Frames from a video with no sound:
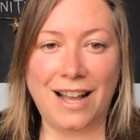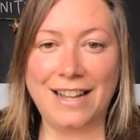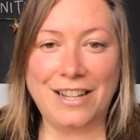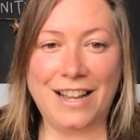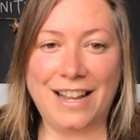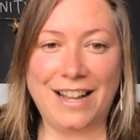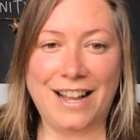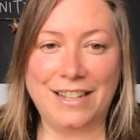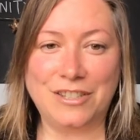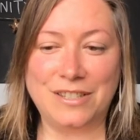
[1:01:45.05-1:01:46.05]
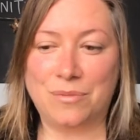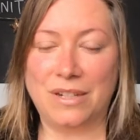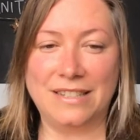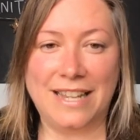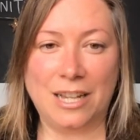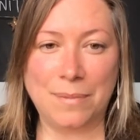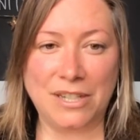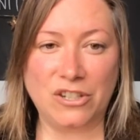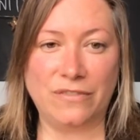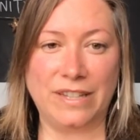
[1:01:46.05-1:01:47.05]
I just want to take a
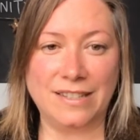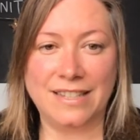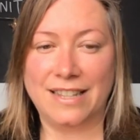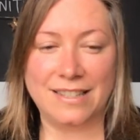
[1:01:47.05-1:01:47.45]
picture of it and say,